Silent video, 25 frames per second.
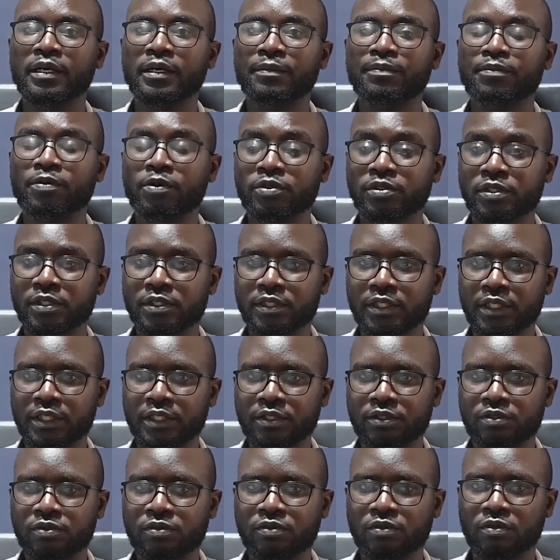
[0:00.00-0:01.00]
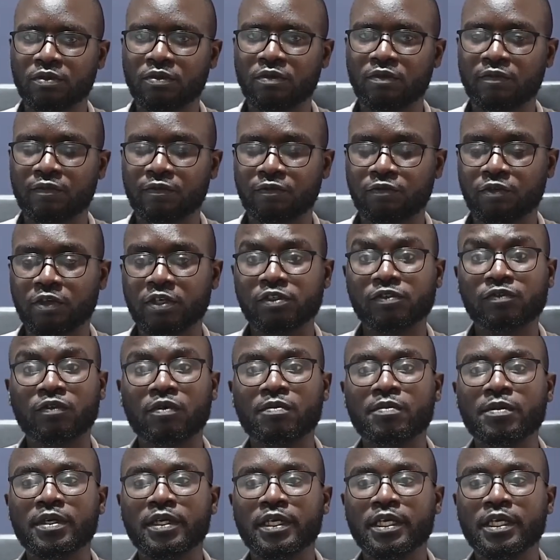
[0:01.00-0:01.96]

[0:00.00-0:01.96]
processes of transforming